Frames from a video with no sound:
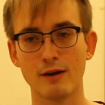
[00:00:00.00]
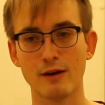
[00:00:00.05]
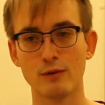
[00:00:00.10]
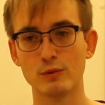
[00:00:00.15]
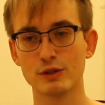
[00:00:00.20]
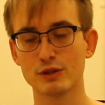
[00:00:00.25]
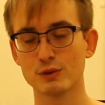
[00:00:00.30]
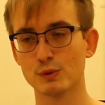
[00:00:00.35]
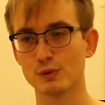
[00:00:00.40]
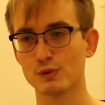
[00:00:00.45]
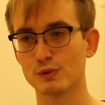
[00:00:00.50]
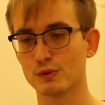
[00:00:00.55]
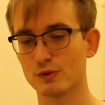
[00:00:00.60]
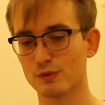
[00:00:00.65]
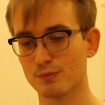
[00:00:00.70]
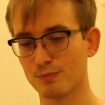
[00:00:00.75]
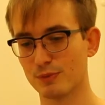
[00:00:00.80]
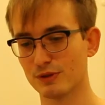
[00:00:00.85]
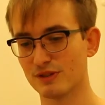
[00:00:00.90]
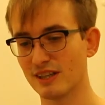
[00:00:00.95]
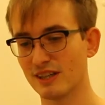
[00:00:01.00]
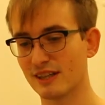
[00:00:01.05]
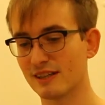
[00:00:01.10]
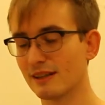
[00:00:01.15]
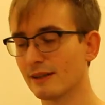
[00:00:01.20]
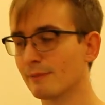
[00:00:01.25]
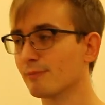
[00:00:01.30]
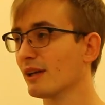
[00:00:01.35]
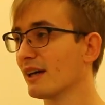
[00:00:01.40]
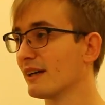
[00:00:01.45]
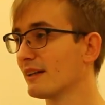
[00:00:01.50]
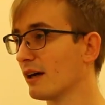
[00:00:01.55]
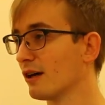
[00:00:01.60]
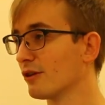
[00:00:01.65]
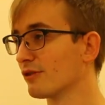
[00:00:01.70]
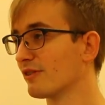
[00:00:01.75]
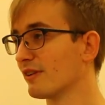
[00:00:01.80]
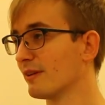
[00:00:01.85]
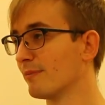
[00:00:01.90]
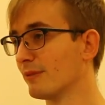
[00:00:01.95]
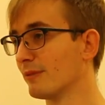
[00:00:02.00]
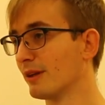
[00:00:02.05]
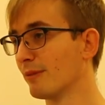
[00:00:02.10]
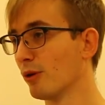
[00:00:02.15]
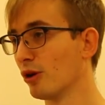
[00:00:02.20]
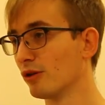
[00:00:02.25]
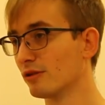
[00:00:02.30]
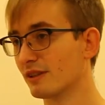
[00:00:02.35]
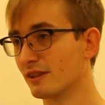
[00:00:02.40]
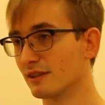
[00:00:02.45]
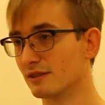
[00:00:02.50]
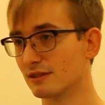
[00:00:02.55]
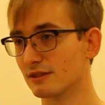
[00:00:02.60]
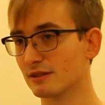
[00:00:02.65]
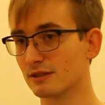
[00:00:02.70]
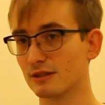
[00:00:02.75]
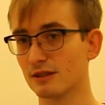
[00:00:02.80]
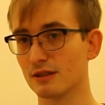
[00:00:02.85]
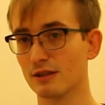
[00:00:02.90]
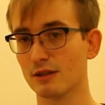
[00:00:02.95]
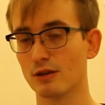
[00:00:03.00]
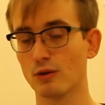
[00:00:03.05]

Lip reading: which was particularly played out in the Balkans,